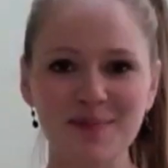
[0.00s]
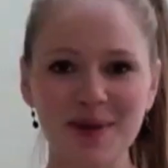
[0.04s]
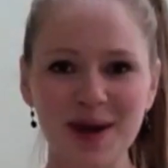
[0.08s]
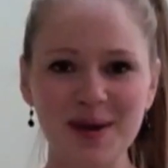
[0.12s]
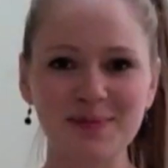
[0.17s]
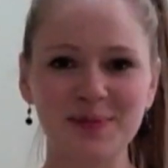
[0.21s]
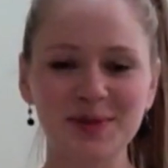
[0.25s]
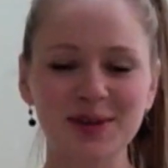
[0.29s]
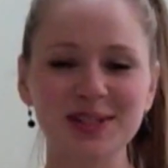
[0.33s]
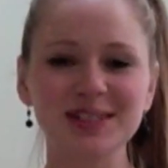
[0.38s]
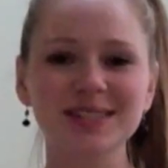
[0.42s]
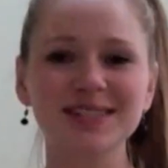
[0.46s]

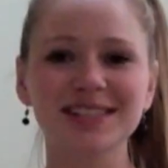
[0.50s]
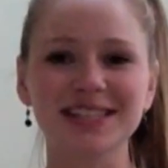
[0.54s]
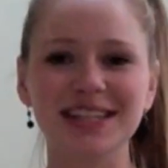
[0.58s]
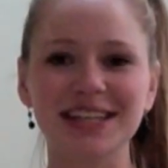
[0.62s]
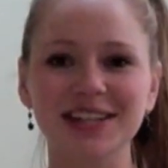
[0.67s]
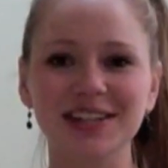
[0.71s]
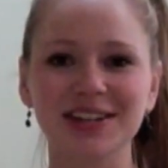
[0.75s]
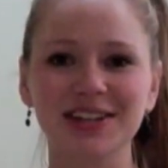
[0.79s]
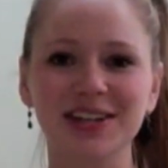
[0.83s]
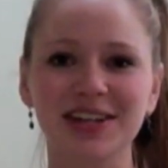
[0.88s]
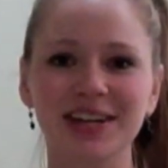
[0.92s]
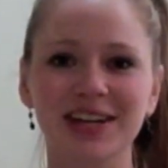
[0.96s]
Pipers,
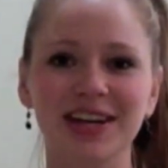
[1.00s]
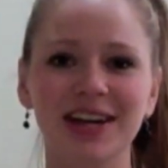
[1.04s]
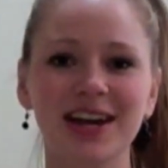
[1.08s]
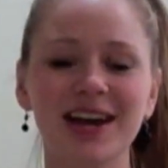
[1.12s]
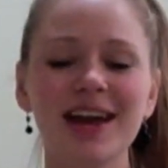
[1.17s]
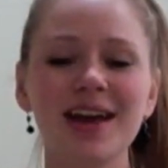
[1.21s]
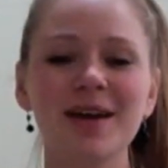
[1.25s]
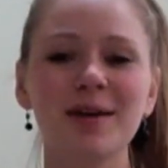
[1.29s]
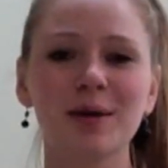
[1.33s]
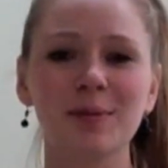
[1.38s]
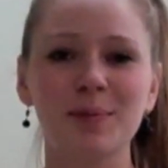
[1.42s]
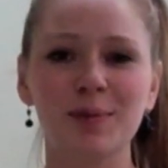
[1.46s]
Taylor here,
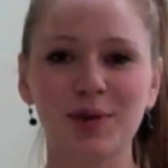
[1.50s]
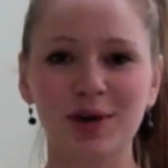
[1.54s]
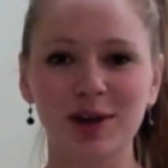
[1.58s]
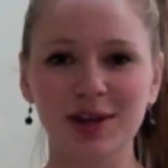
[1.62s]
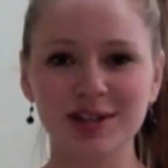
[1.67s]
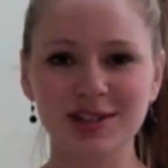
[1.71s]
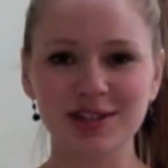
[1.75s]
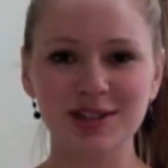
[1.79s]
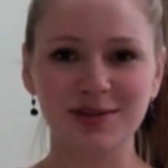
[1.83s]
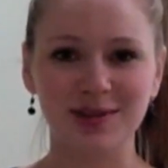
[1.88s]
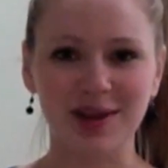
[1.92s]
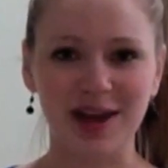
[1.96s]
reporting
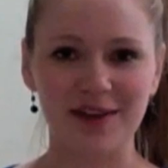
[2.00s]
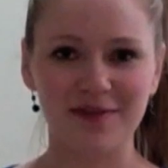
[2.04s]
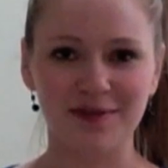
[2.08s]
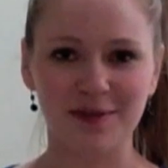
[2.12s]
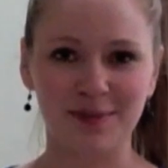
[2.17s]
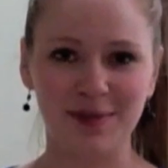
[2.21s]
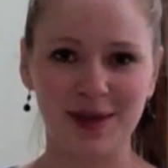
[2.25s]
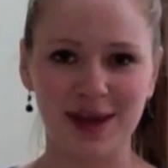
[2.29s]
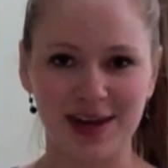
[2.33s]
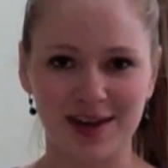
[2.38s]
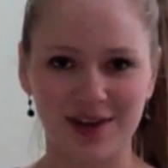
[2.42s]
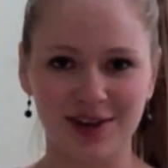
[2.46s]
to you live from
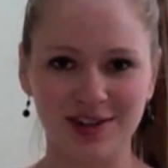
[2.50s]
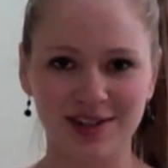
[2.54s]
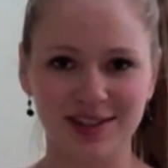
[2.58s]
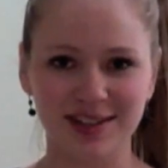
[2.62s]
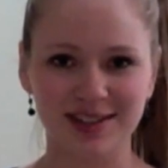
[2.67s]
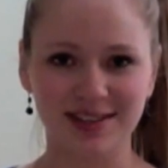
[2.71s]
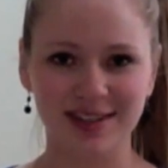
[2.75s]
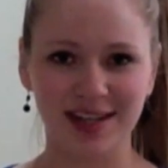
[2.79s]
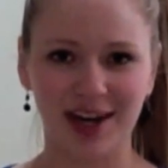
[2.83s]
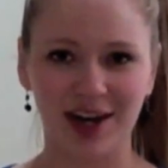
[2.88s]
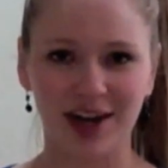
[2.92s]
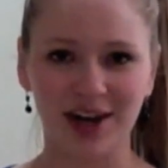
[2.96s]
the Anderson
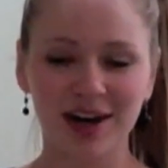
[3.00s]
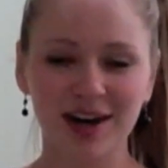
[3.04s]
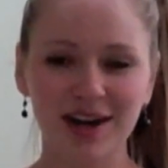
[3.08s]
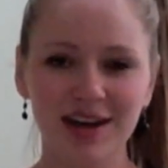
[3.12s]
Center.